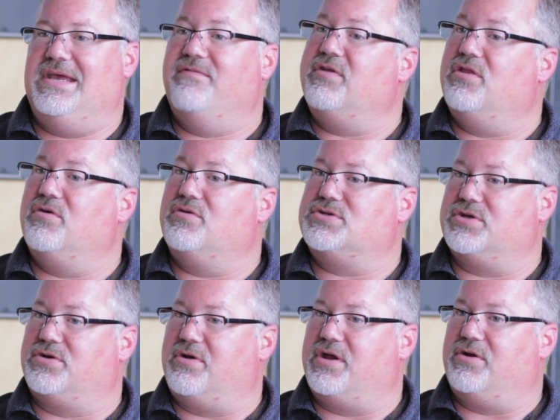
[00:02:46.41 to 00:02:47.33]
even though there's
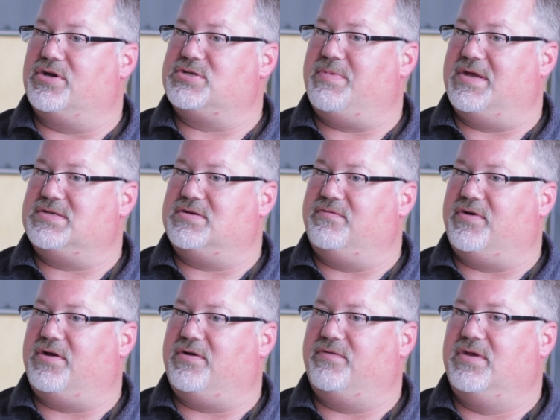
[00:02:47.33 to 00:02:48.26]
a greater expense
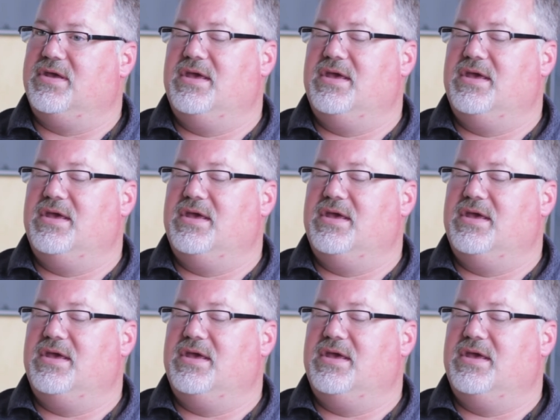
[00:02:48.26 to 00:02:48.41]
involved.